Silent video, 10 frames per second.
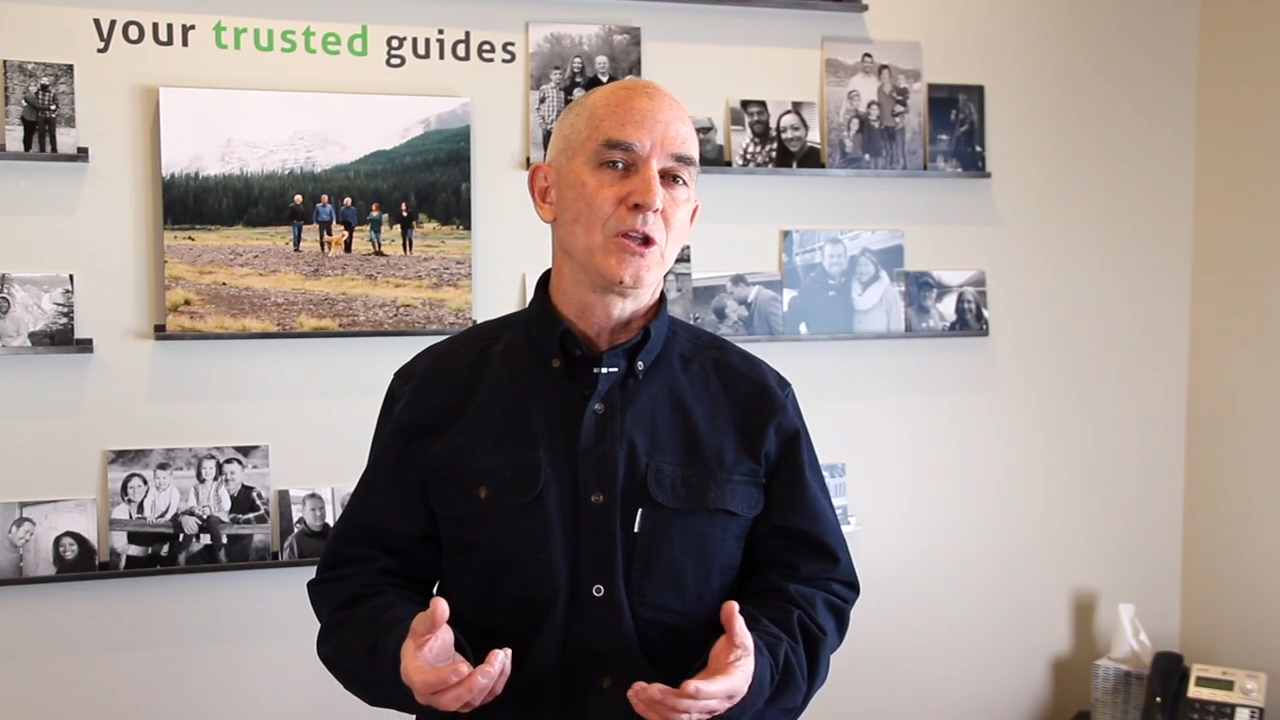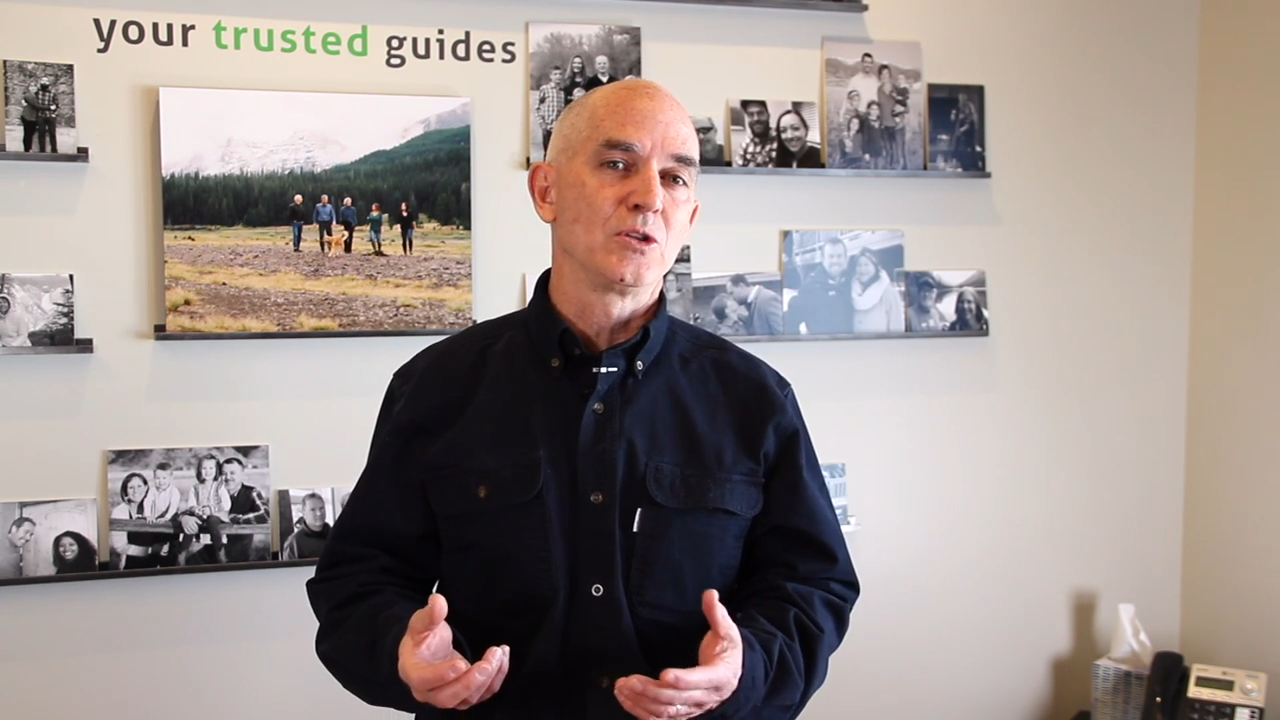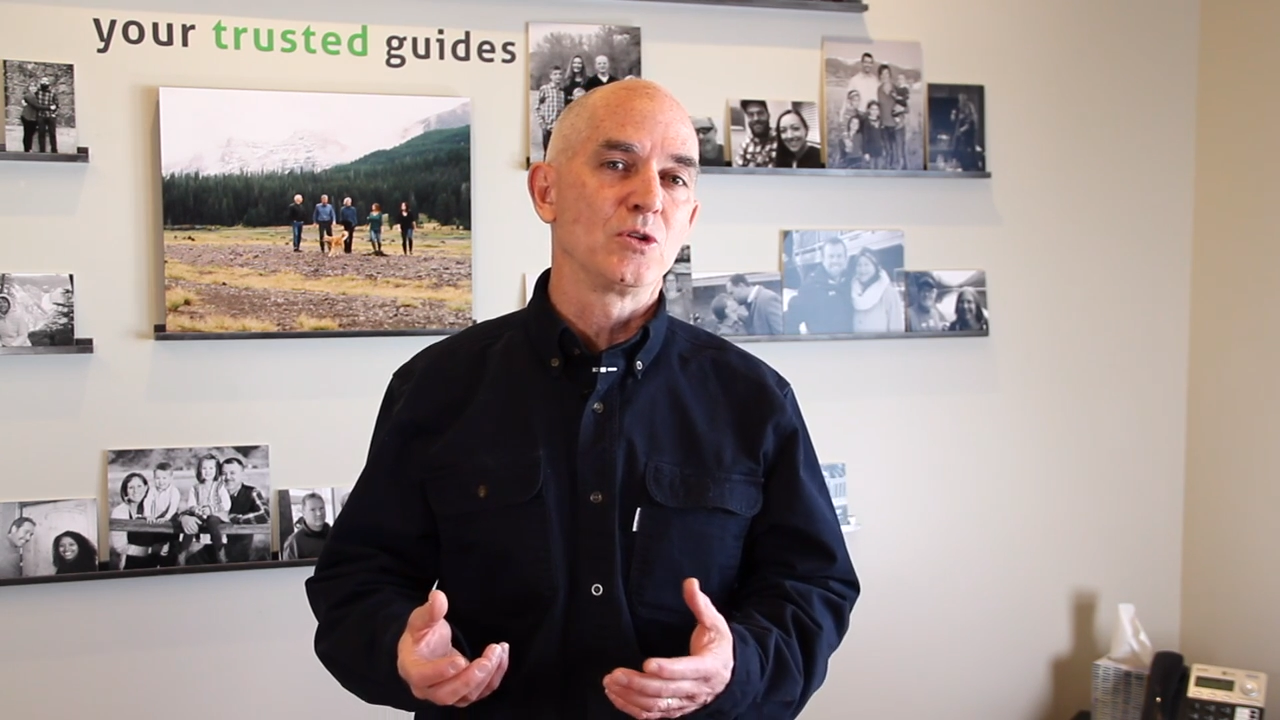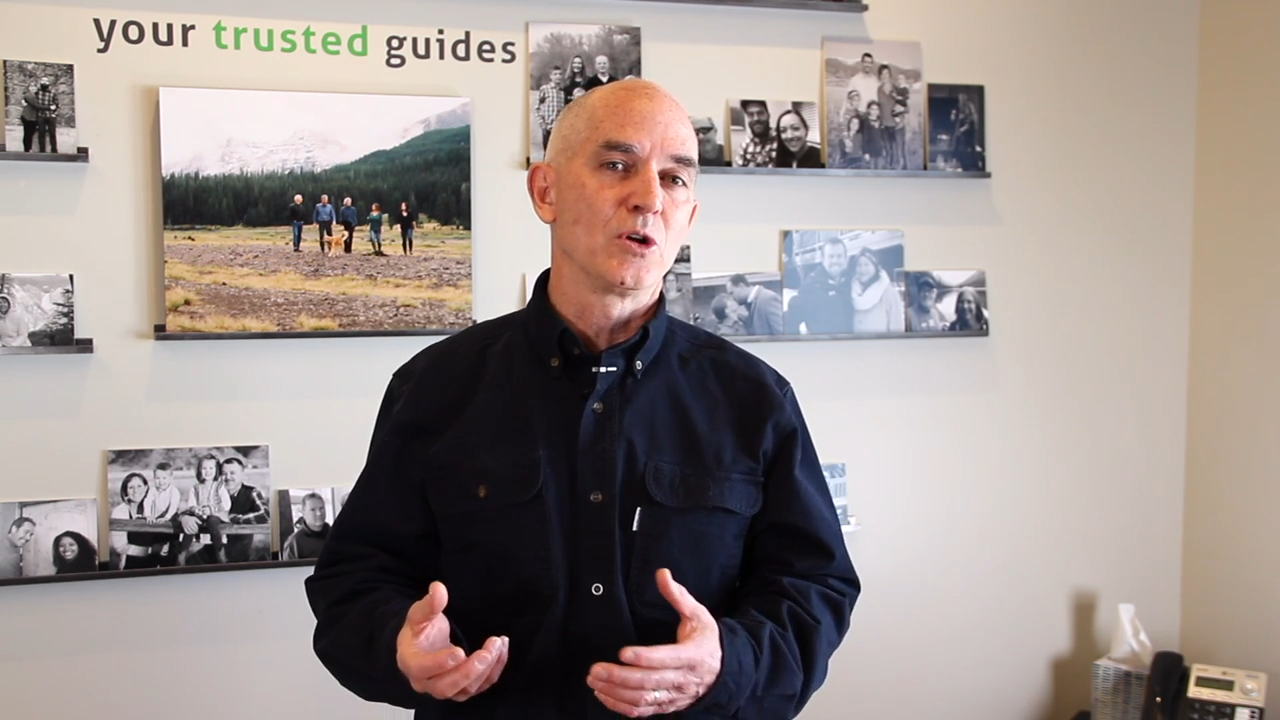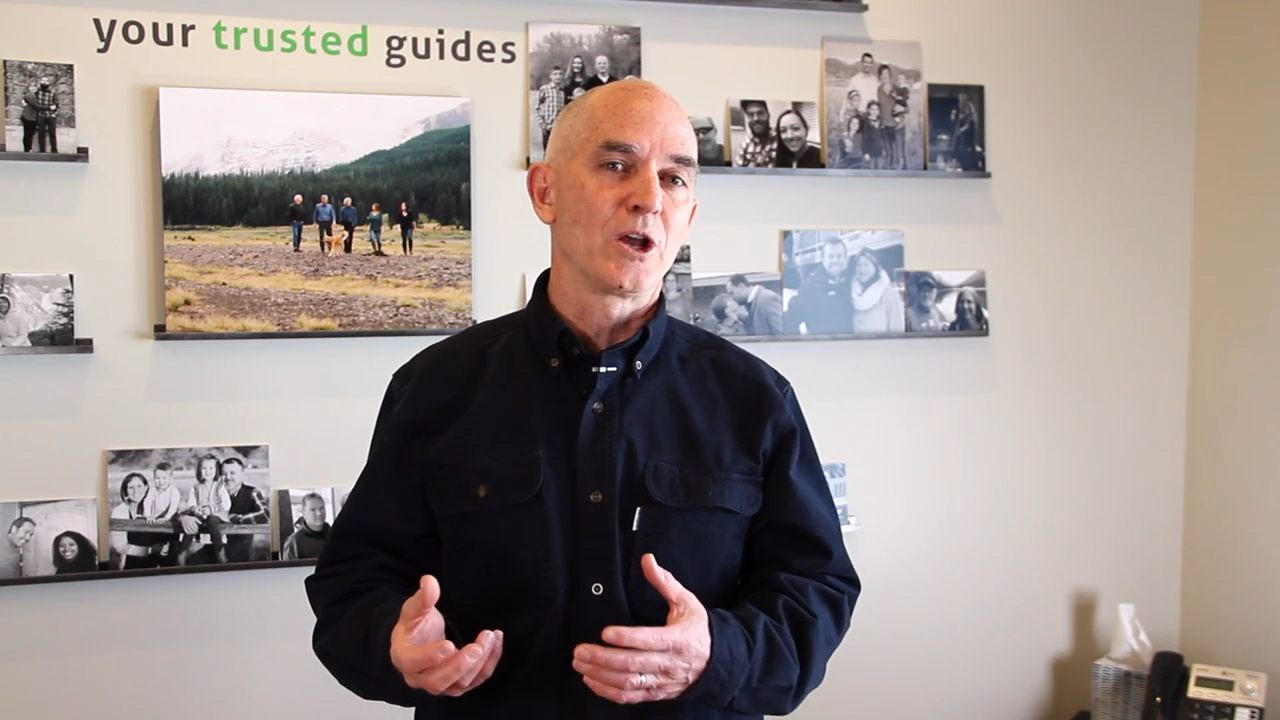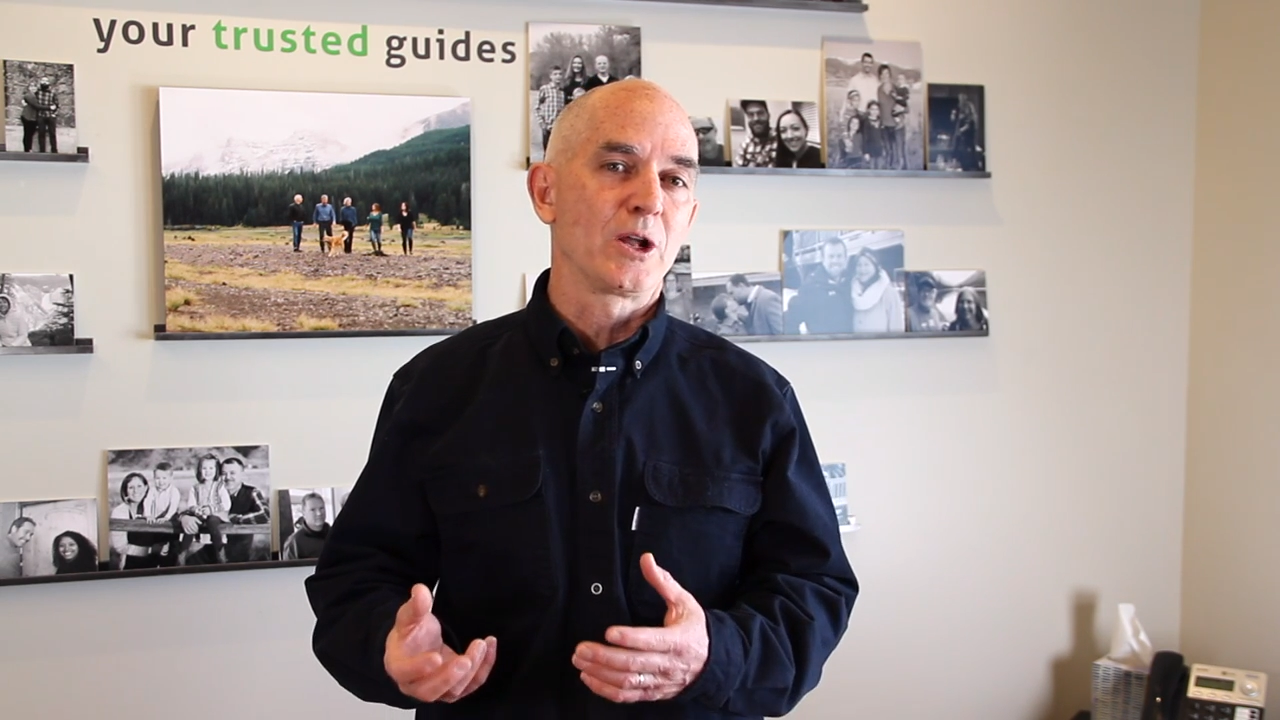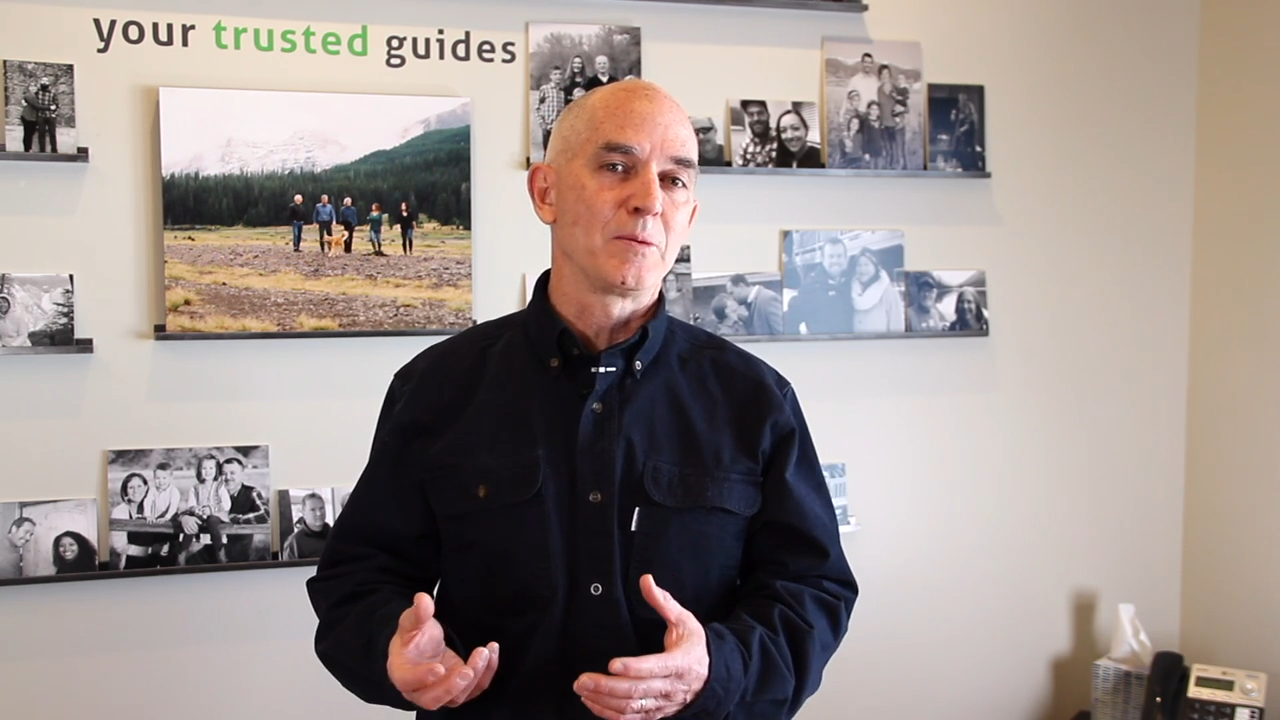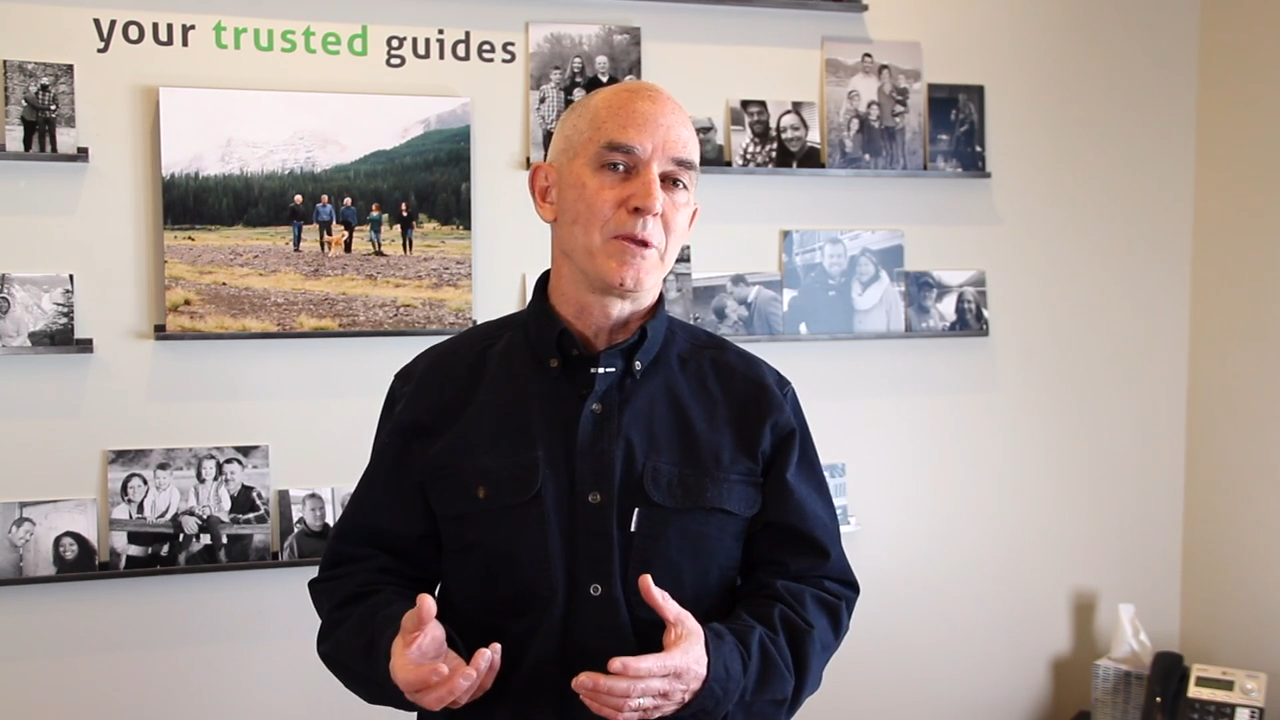and you're not going to